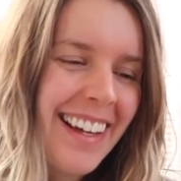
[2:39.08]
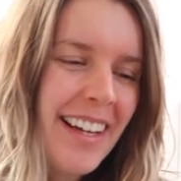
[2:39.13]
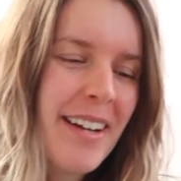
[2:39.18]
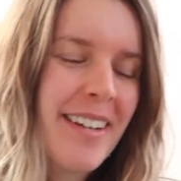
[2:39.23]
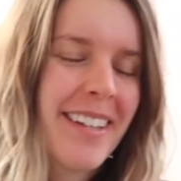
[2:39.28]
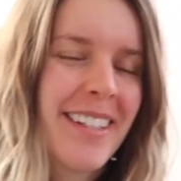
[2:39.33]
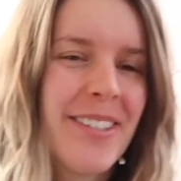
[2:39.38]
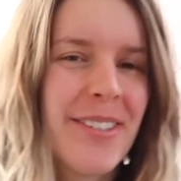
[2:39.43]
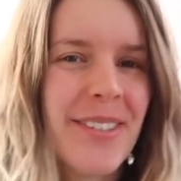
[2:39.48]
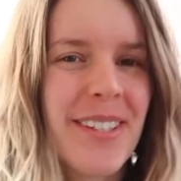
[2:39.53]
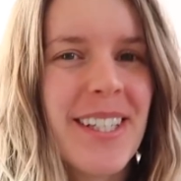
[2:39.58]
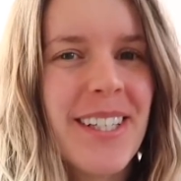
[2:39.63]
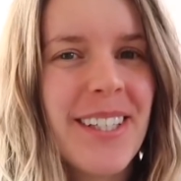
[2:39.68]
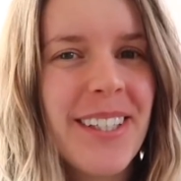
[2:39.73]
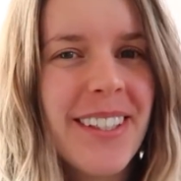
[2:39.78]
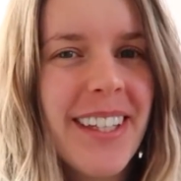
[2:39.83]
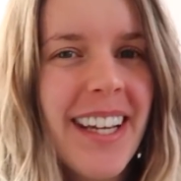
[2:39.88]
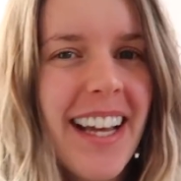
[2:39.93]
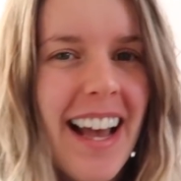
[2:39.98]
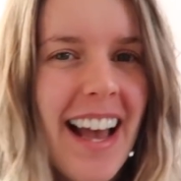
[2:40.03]
and treat
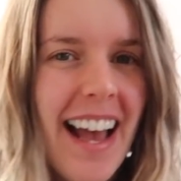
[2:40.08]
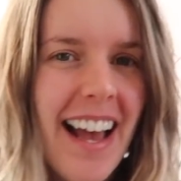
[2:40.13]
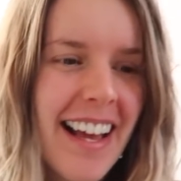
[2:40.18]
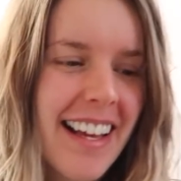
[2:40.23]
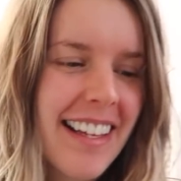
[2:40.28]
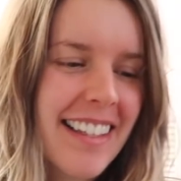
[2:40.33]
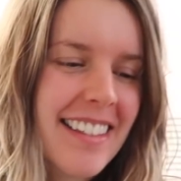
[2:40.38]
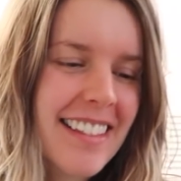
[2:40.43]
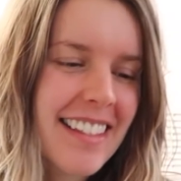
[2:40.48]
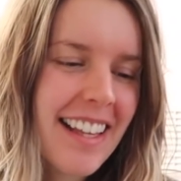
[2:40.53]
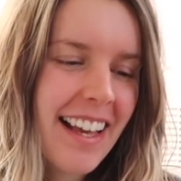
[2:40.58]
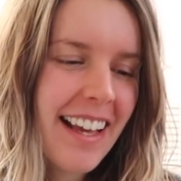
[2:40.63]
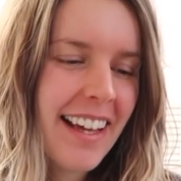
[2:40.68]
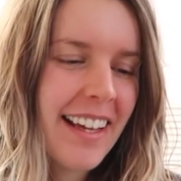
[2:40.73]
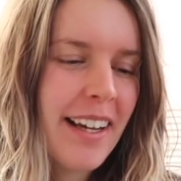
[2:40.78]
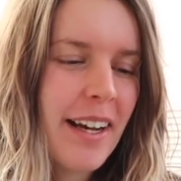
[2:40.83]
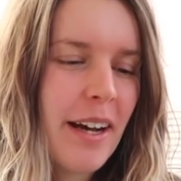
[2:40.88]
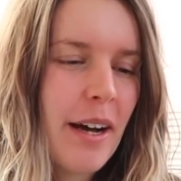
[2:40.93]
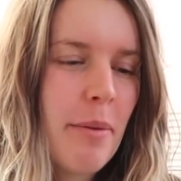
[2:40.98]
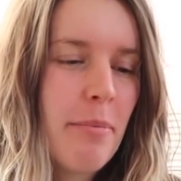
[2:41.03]
you as
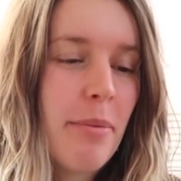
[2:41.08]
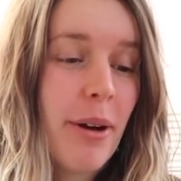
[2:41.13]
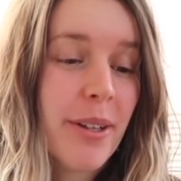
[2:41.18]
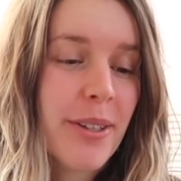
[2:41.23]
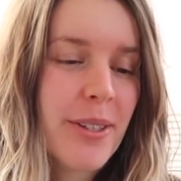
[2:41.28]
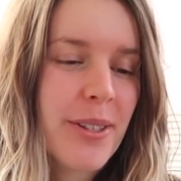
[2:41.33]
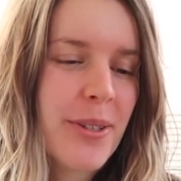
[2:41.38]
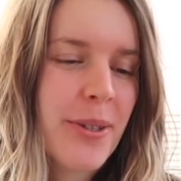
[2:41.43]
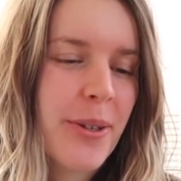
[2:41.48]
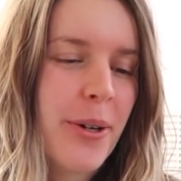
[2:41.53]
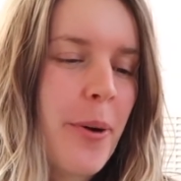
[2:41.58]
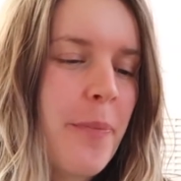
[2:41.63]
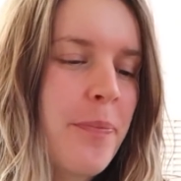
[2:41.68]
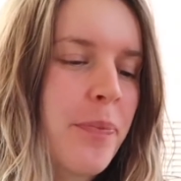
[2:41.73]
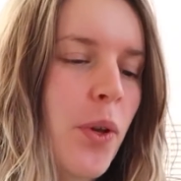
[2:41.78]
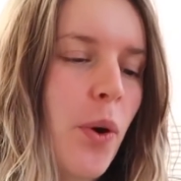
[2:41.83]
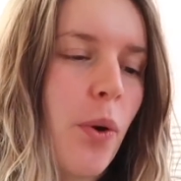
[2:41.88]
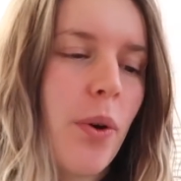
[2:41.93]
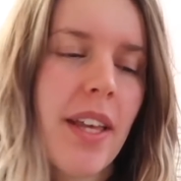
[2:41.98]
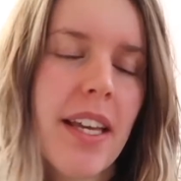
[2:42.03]
a bulk store,
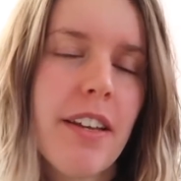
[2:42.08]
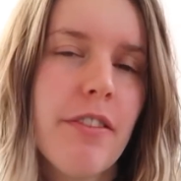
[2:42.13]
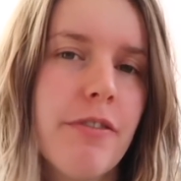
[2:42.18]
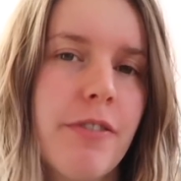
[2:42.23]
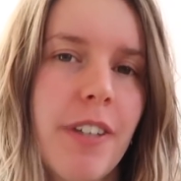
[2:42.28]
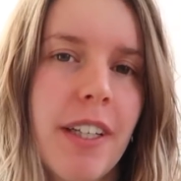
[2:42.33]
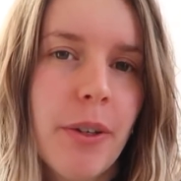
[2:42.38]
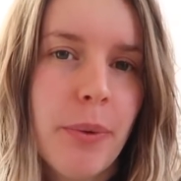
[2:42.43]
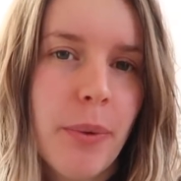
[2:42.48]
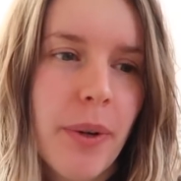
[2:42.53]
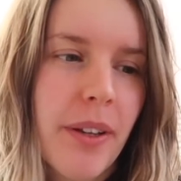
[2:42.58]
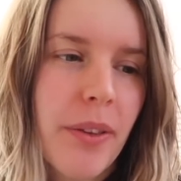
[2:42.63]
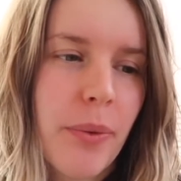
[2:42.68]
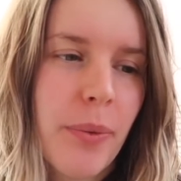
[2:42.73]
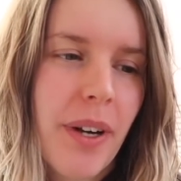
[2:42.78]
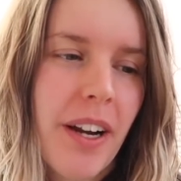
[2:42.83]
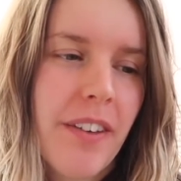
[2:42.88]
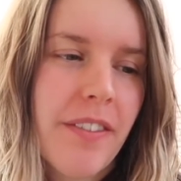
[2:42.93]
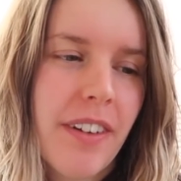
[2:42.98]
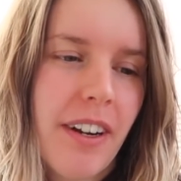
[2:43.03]
or they can fill it with
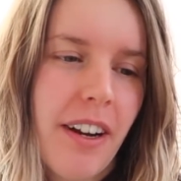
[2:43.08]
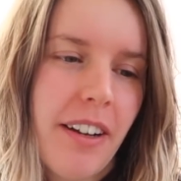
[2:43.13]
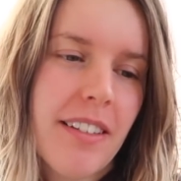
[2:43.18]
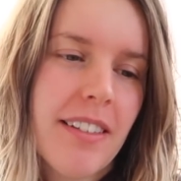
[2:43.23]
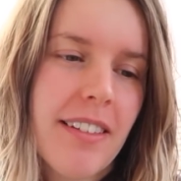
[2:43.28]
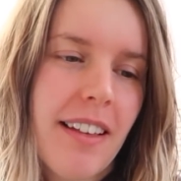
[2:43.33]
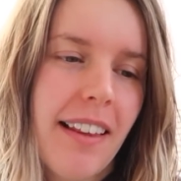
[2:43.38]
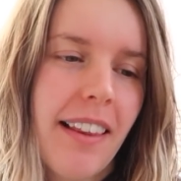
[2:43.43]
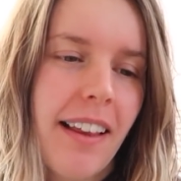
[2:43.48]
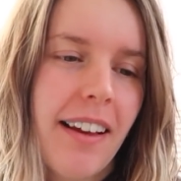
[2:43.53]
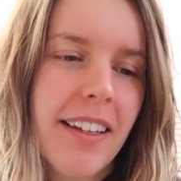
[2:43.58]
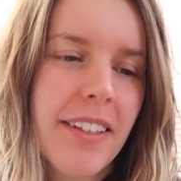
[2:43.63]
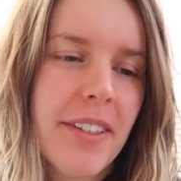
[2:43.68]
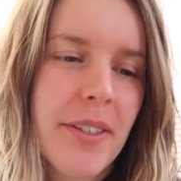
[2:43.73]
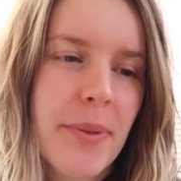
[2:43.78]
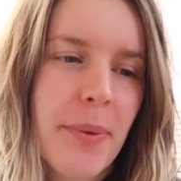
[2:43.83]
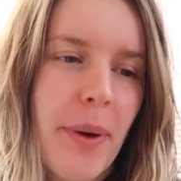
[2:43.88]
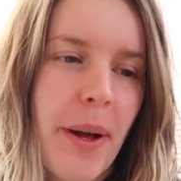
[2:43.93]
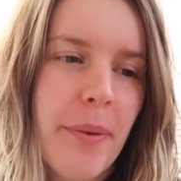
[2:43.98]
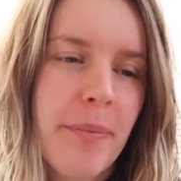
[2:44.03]
whatever else they like
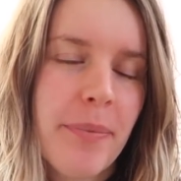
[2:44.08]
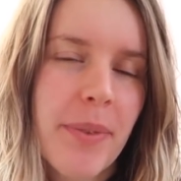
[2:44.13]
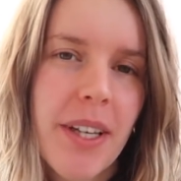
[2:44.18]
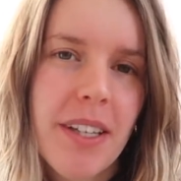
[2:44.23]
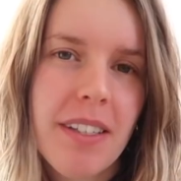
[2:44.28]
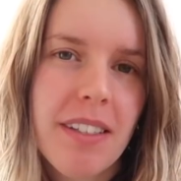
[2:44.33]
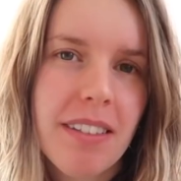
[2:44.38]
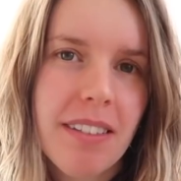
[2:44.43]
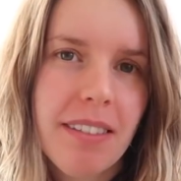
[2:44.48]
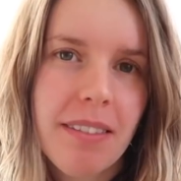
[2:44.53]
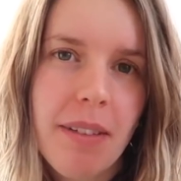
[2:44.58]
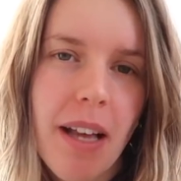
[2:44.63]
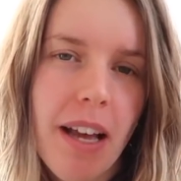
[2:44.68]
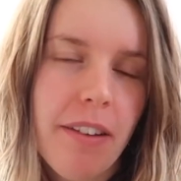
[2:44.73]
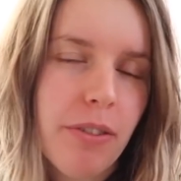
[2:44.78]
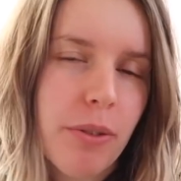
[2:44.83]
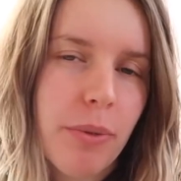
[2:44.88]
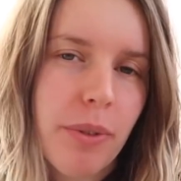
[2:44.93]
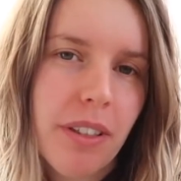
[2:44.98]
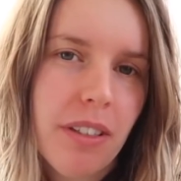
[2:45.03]
as well, because
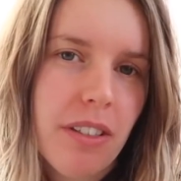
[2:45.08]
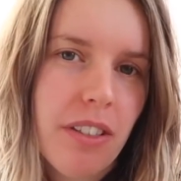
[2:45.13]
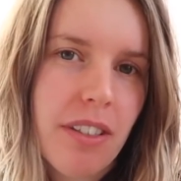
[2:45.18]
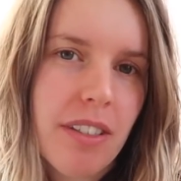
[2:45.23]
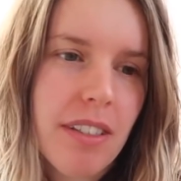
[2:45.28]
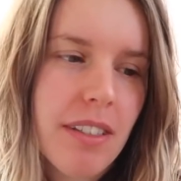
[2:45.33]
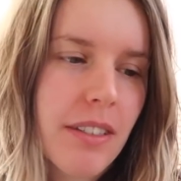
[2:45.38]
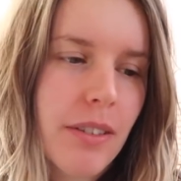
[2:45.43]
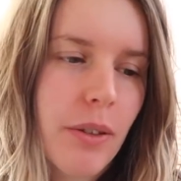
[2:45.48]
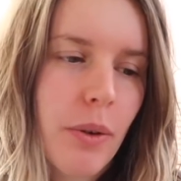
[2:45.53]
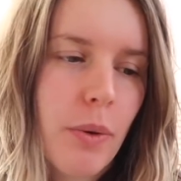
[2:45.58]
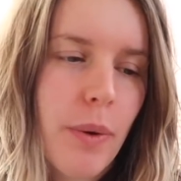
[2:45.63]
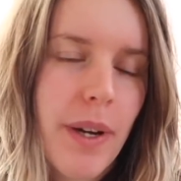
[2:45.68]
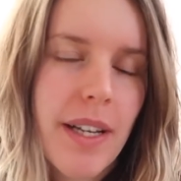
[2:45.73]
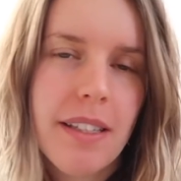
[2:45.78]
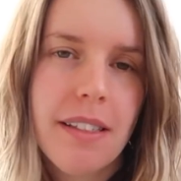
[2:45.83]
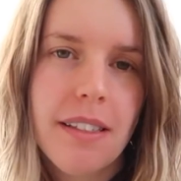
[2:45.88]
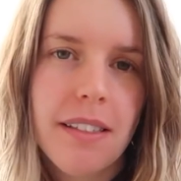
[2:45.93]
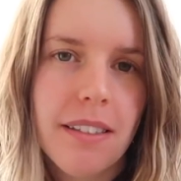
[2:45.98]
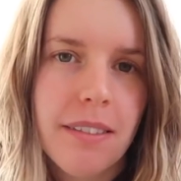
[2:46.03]
everyone just
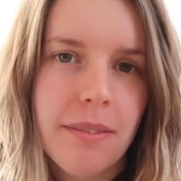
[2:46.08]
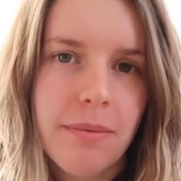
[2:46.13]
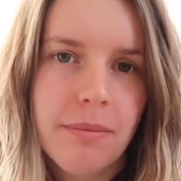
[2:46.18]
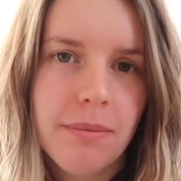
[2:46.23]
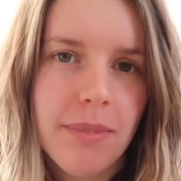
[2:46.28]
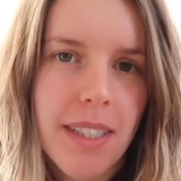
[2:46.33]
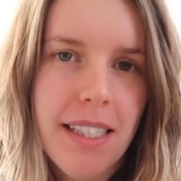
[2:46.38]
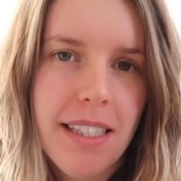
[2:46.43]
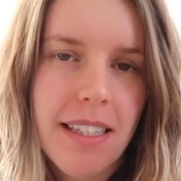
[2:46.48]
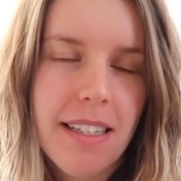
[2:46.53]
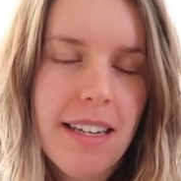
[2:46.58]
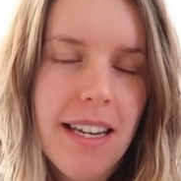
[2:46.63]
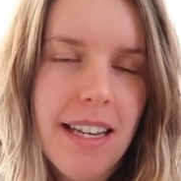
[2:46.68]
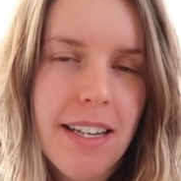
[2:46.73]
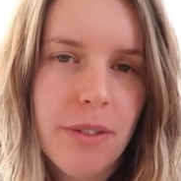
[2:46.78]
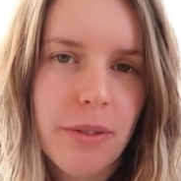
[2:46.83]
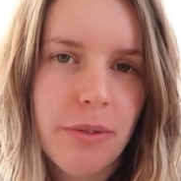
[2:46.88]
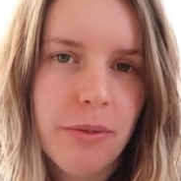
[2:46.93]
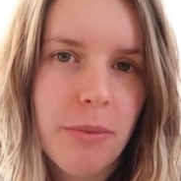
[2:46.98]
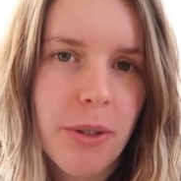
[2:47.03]
always is in
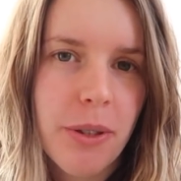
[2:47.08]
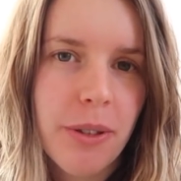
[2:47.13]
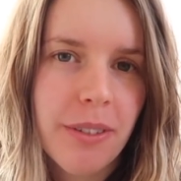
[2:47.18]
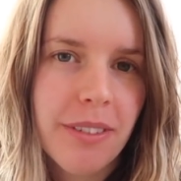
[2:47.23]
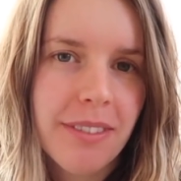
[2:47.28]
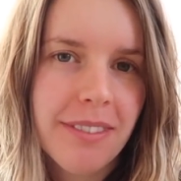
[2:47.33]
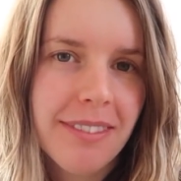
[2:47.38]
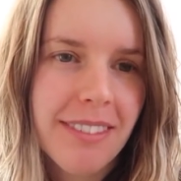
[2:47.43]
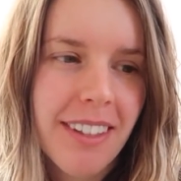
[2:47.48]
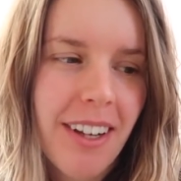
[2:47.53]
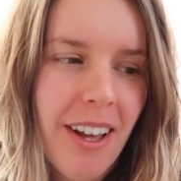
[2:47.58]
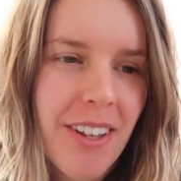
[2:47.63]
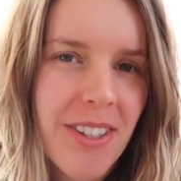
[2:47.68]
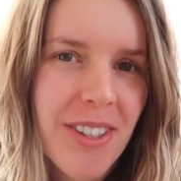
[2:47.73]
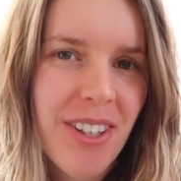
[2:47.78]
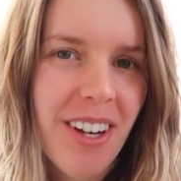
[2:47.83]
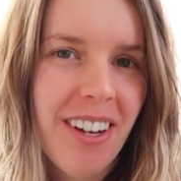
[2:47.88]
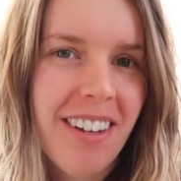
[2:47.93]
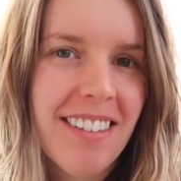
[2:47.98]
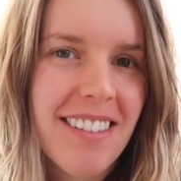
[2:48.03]
need of more
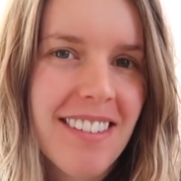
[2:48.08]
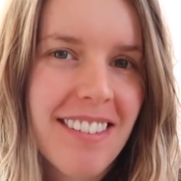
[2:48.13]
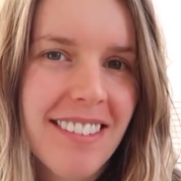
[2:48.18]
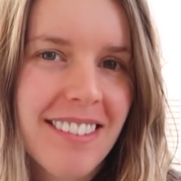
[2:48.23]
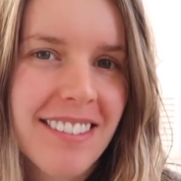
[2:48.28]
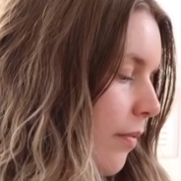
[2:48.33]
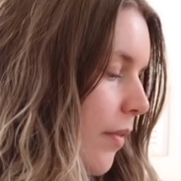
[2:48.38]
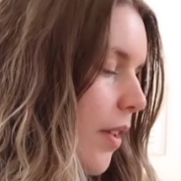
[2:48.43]
glass jars.